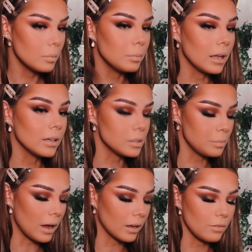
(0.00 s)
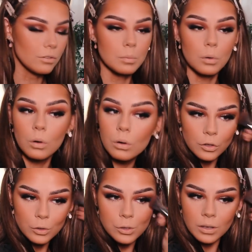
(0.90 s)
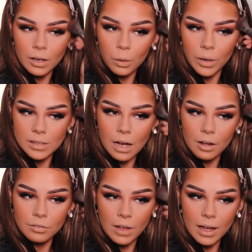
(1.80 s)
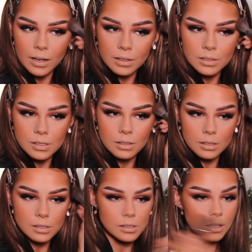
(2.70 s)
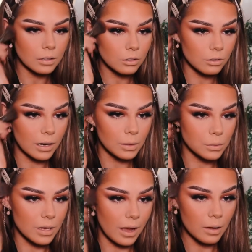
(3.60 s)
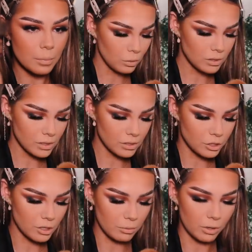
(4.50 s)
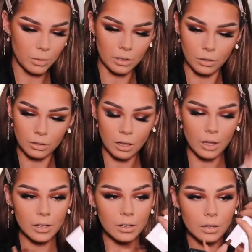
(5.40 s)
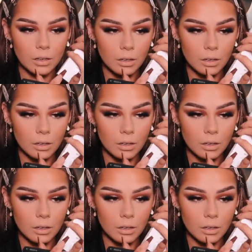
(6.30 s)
blends back even more. If you're doing like a winged out effect, this is a great little tip. What does the shimmery one look like?